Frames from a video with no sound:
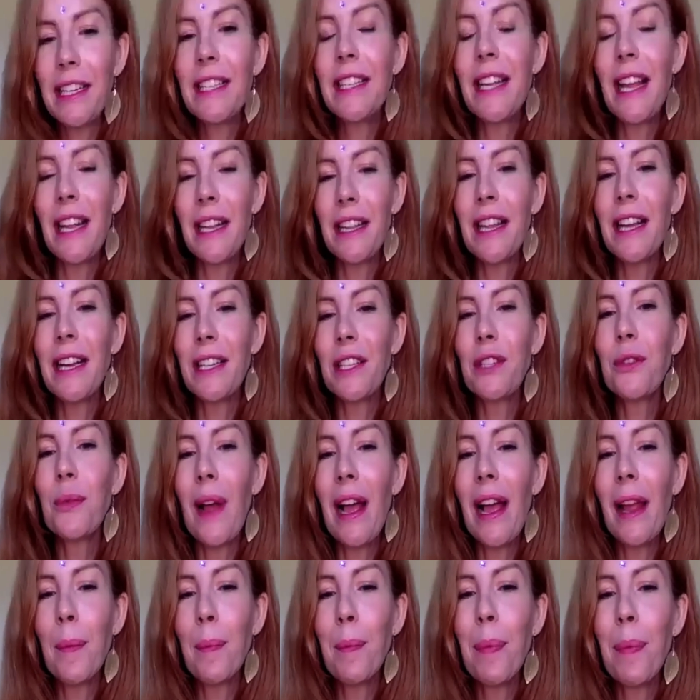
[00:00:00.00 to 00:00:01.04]
sunset, that's
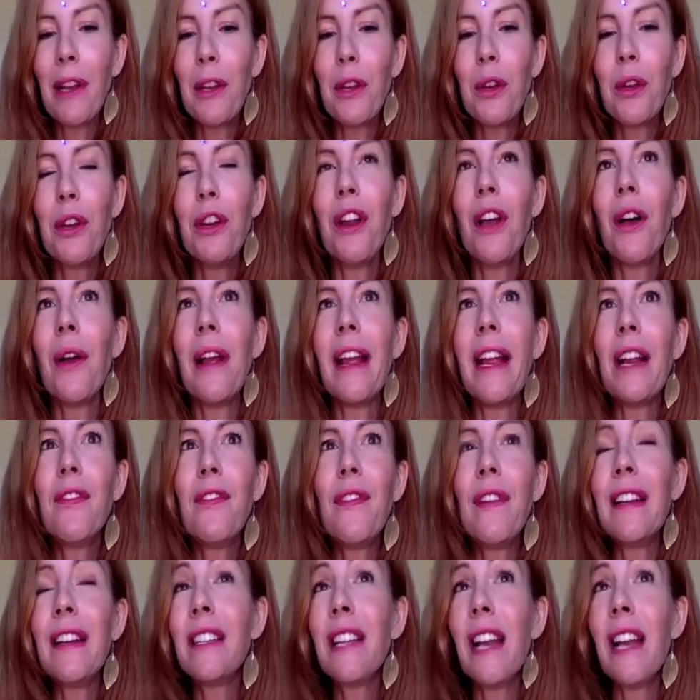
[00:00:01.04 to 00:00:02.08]
right. But it
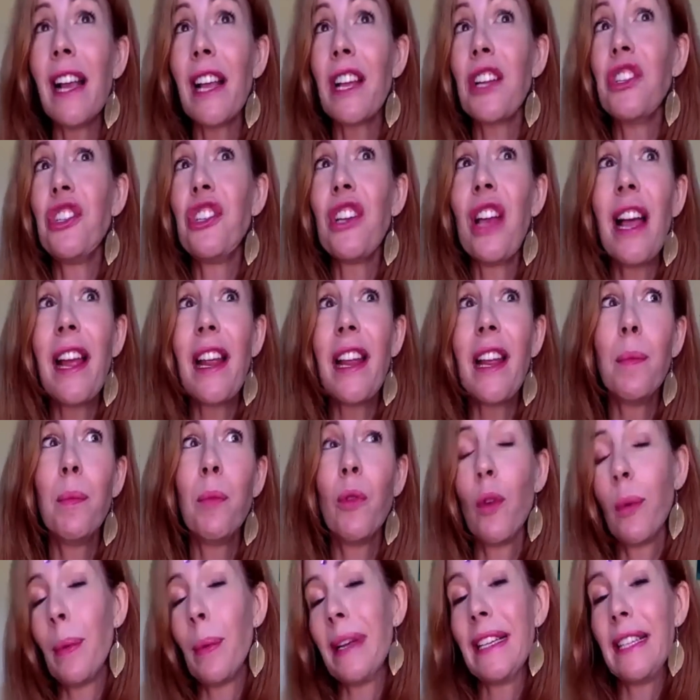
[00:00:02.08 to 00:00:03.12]
feels like a giant
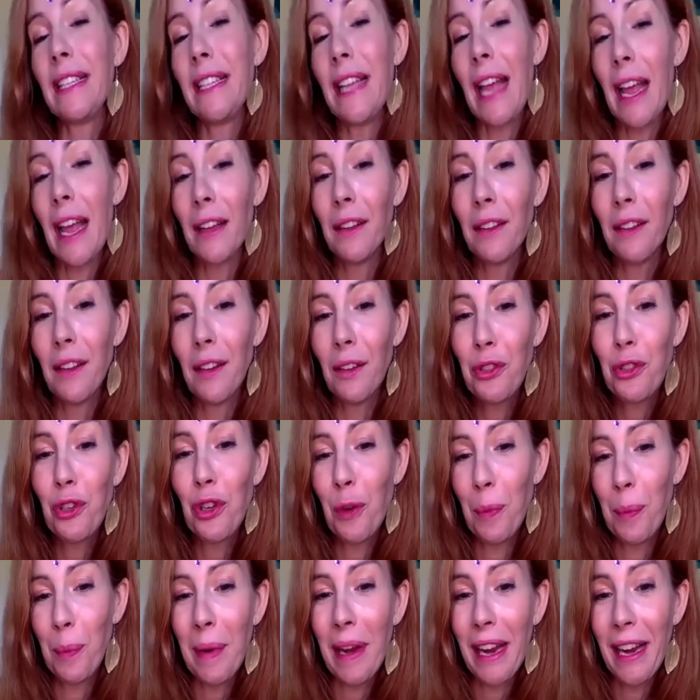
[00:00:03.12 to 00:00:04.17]
movie set
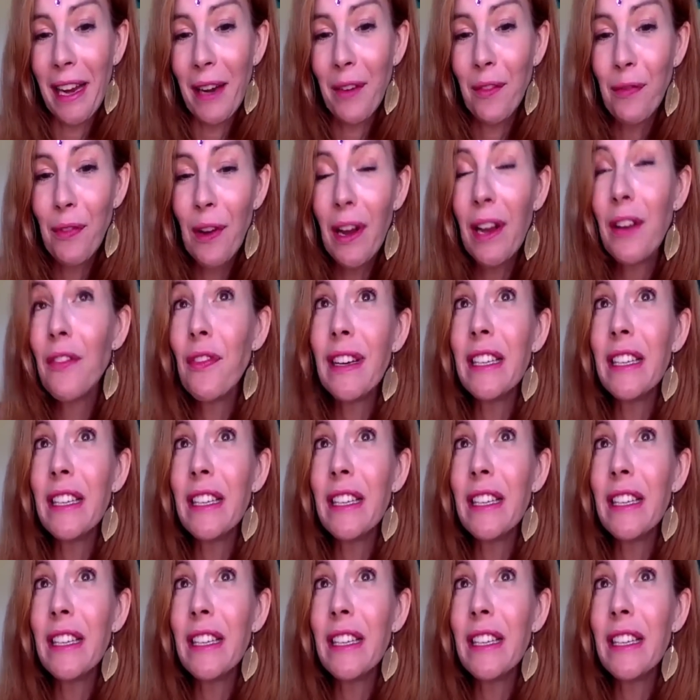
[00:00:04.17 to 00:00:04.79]
to me. It feels